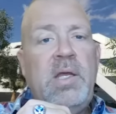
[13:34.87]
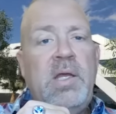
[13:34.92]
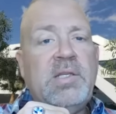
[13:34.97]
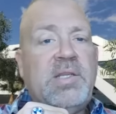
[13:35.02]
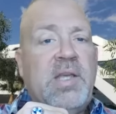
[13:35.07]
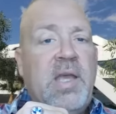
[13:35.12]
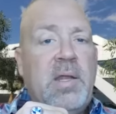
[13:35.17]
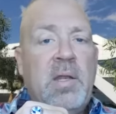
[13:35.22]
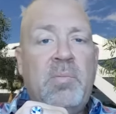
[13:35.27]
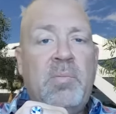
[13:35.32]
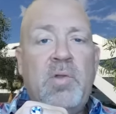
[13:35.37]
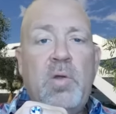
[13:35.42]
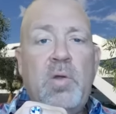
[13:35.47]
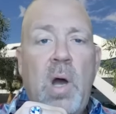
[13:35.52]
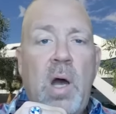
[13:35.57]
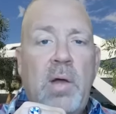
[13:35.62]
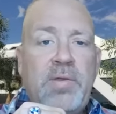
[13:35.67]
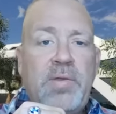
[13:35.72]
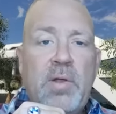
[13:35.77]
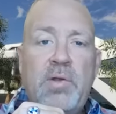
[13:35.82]
He's getting them
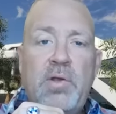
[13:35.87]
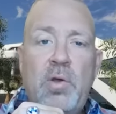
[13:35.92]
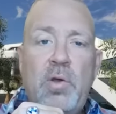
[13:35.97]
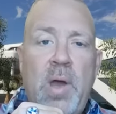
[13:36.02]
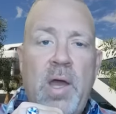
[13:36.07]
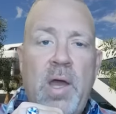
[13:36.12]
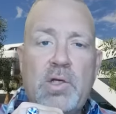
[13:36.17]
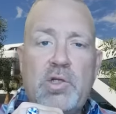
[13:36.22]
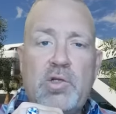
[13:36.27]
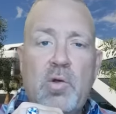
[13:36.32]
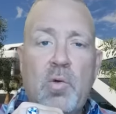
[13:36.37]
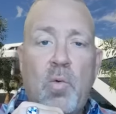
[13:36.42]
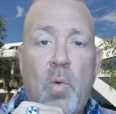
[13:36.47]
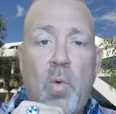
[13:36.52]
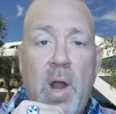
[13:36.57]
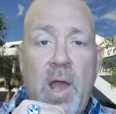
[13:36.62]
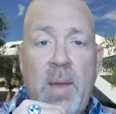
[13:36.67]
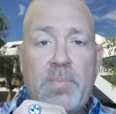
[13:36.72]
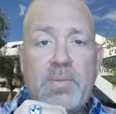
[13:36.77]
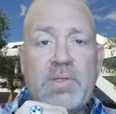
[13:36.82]
to out there and do extra
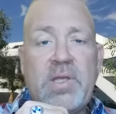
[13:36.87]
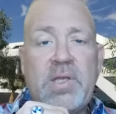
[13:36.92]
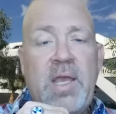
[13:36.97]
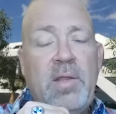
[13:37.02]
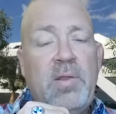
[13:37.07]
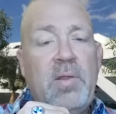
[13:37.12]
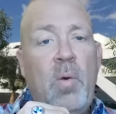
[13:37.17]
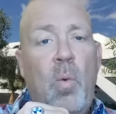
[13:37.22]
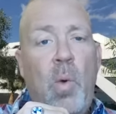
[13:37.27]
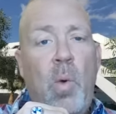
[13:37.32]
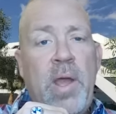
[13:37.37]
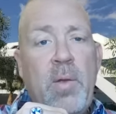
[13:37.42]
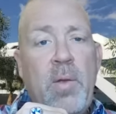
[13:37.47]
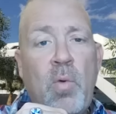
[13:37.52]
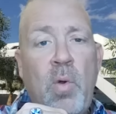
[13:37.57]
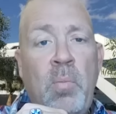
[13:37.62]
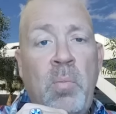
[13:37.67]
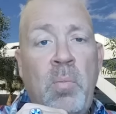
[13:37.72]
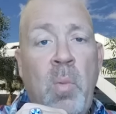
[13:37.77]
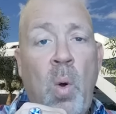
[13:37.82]
reps, getting the
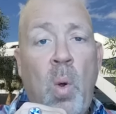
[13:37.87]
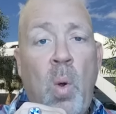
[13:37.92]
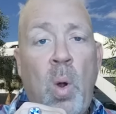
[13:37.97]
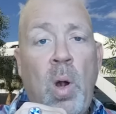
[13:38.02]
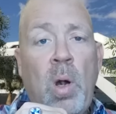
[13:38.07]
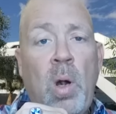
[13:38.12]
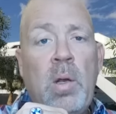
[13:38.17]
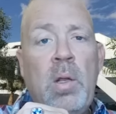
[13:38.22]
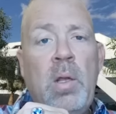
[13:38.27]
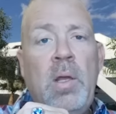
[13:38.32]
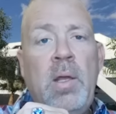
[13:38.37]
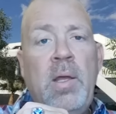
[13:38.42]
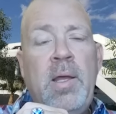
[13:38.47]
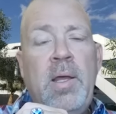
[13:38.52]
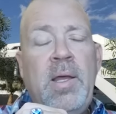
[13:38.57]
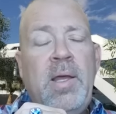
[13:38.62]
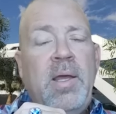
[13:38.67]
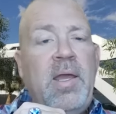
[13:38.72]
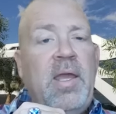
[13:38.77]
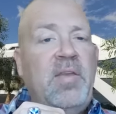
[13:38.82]
weight room more.
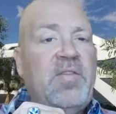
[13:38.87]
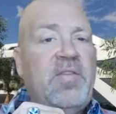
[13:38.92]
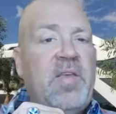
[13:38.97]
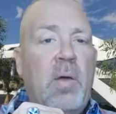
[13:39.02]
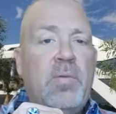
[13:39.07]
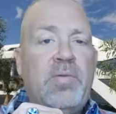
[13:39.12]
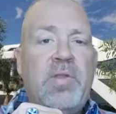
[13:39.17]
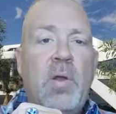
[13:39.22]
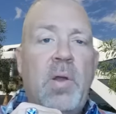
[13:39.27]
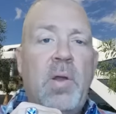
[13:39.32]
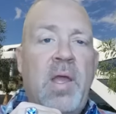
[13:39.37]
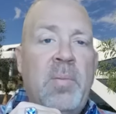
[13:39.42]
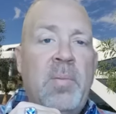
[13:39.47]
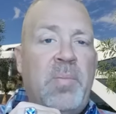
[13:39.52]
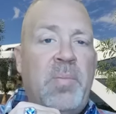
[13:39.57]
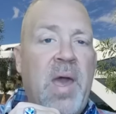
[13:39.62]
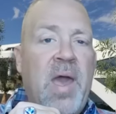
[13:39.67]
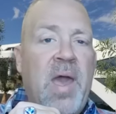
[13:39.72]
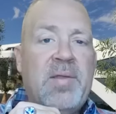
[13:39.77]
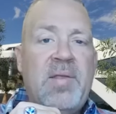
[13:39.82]
He's out there
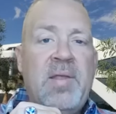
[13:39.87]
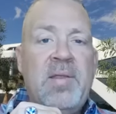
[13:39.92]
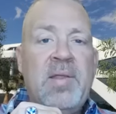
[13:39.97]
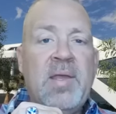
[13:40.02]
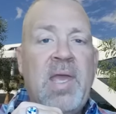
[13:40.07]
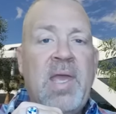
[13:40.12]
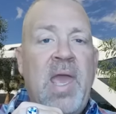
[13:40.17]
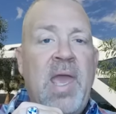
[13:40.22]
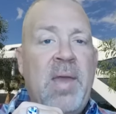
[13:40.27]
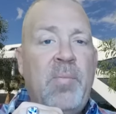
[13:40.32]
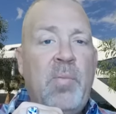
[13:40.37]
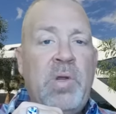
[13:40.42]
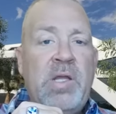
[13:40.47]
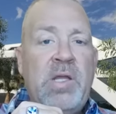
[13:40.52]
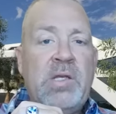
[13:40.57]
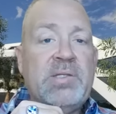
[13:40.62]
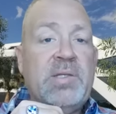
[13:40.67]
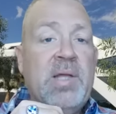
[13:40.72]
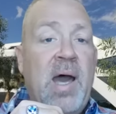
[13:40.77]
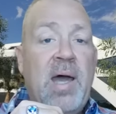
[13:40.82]
impacting the game
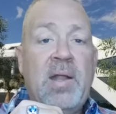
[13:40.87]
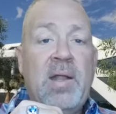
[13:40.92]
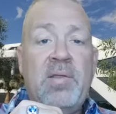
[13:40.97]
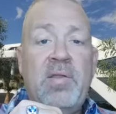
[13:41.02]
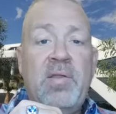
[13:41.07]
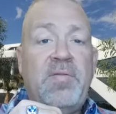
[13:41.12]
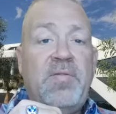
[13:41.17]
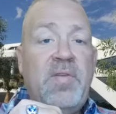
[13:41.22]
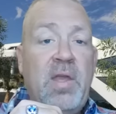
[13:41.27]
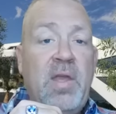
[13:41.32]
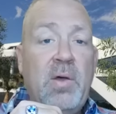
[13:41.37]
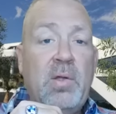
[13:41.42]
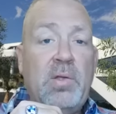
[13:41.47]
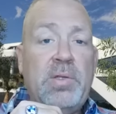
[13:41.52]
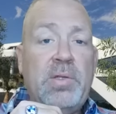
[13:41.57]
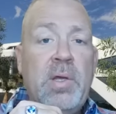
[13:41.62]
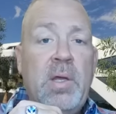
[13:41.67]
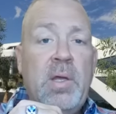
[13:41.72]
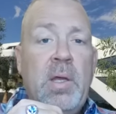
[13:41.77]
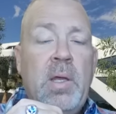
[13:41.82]
when he's not on the
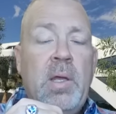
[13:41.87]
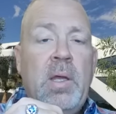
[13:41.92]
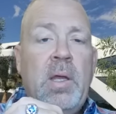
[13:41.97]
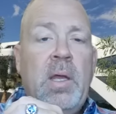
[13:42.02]
field.